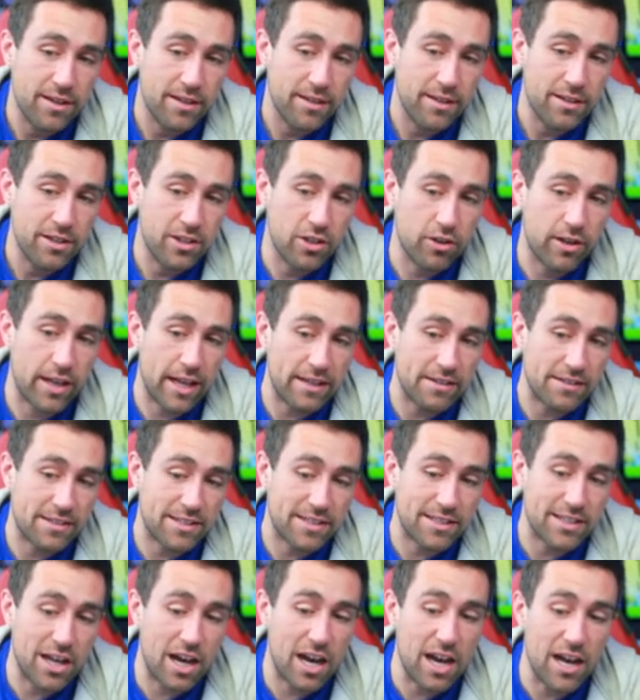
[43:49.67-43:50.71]
You're getting
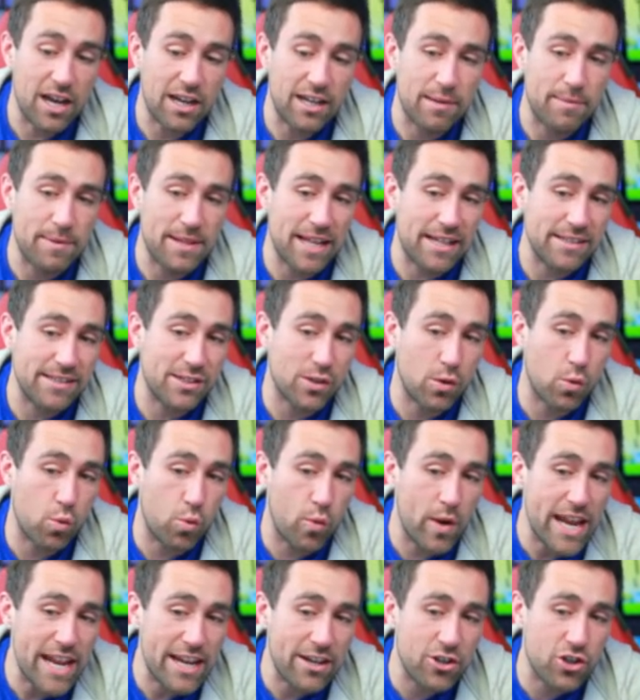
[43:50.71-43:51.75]
stuck. I mean, that's the
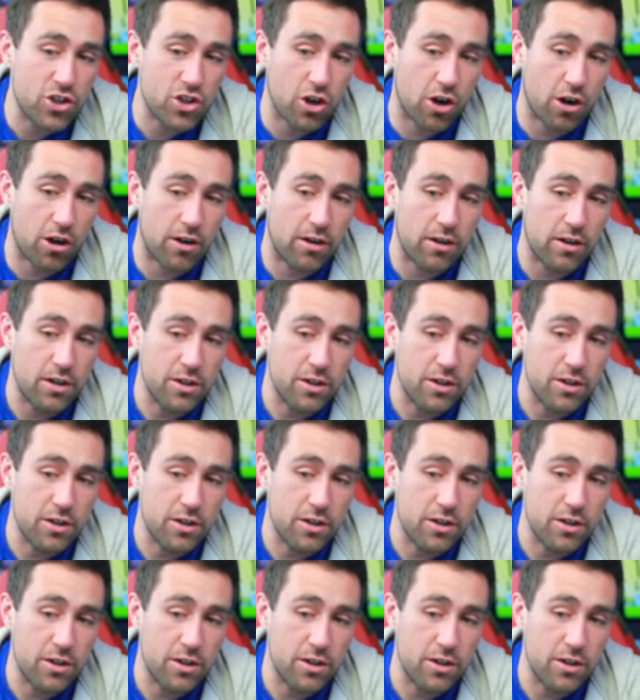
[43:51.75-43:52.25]
week chart.